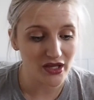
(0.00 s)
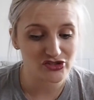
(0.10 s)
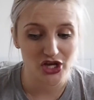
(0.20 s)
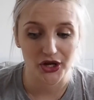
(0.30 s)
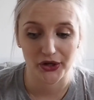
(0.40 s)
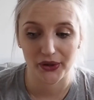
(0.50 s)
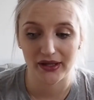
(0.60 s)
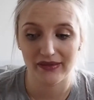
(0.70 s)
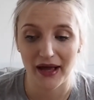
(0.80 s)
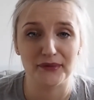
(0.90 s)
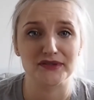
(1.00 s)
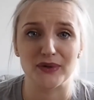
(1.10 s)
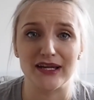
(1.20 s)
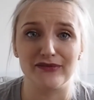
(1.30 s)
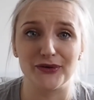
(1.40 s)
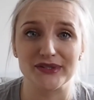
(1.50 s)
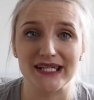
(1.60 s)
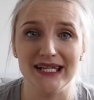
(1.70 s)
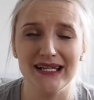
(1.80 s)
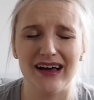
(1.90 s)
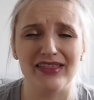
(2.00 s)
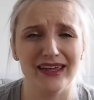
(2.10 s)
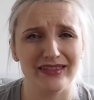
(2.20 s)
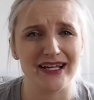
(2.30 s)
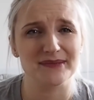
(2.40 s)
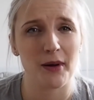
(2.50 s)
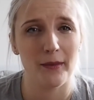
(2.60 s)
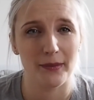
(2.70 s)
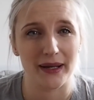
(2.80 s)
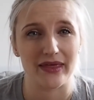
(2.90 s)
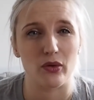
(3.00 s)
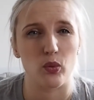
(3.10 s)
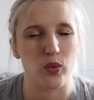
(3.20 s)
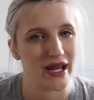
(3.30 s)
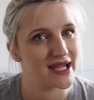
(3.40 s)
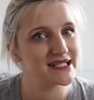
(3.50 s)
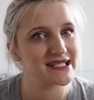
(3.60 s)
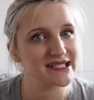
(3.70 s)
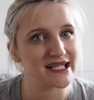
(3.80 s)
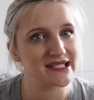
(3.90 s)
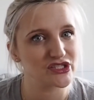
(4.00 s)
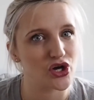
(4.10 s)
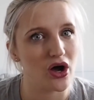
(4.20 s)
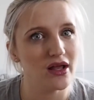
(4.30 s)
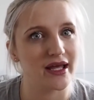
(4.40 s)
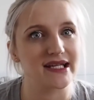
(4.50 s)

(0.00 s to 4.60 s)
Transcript: So that was week 14. I think that's probably the weirdest it's got.